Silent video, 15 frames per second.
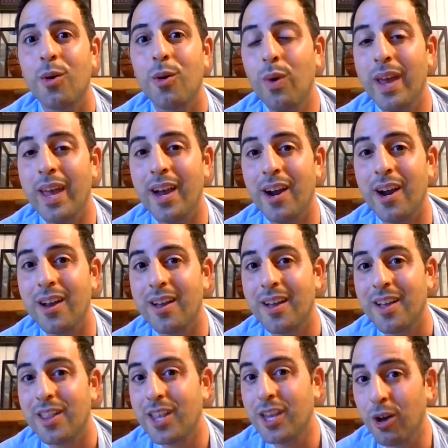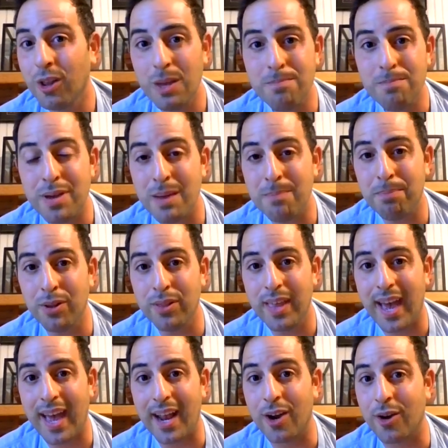where the only people
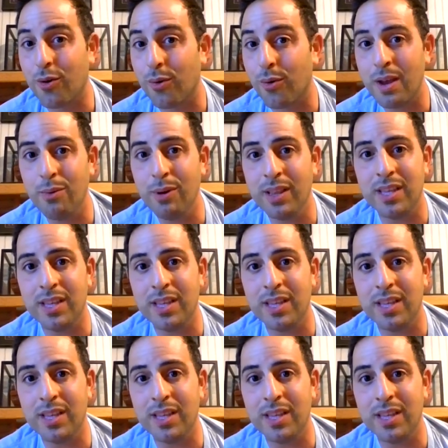that agree with